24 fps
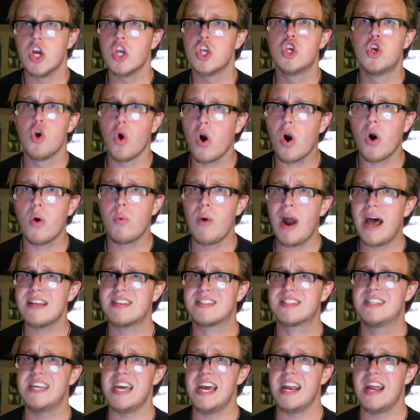you're
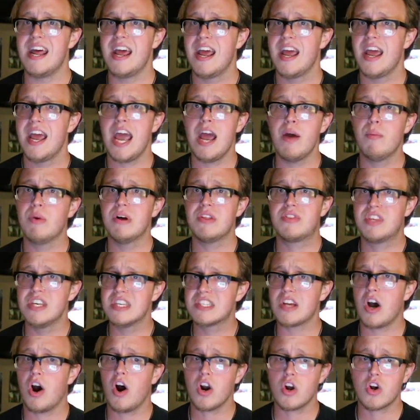arrested. And with
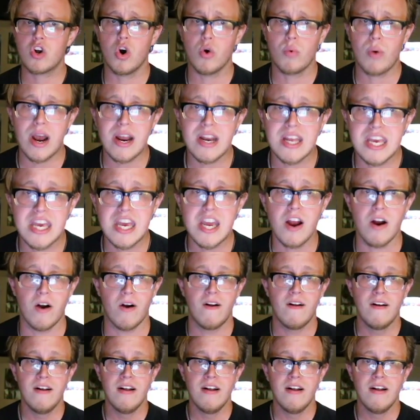this article right here,